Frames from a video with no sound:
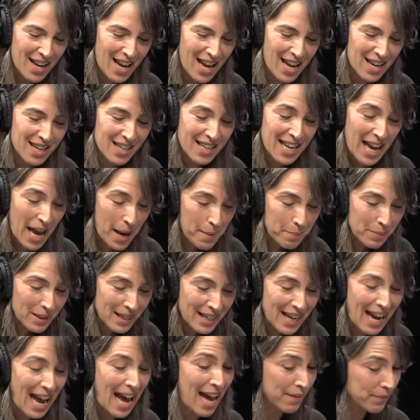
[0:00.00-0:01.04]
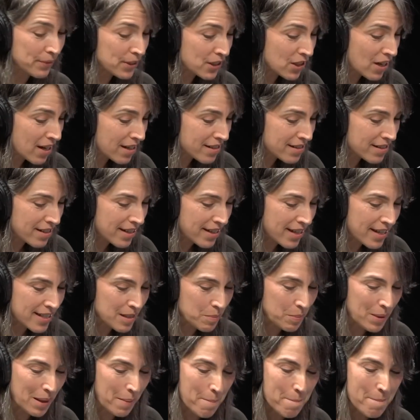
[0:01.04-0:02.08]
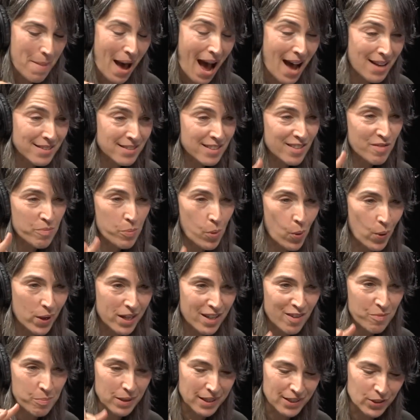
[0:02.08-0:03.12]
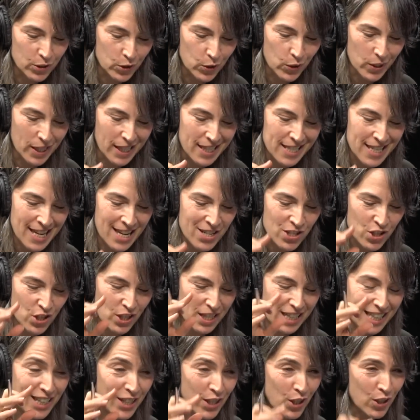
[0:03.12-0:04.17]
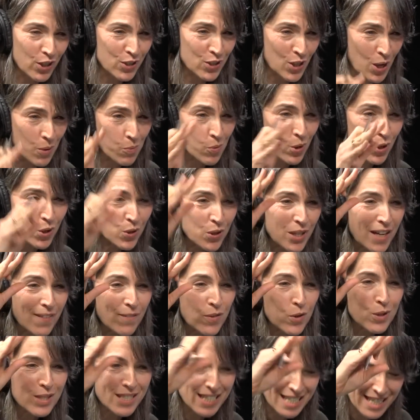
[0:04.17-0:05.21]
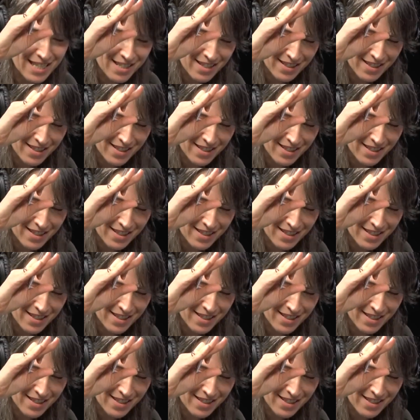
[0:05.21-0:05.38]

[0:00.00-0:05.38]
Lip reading: And gambling advertising has been a massive point of political contention here. So I'm wondering if you can teach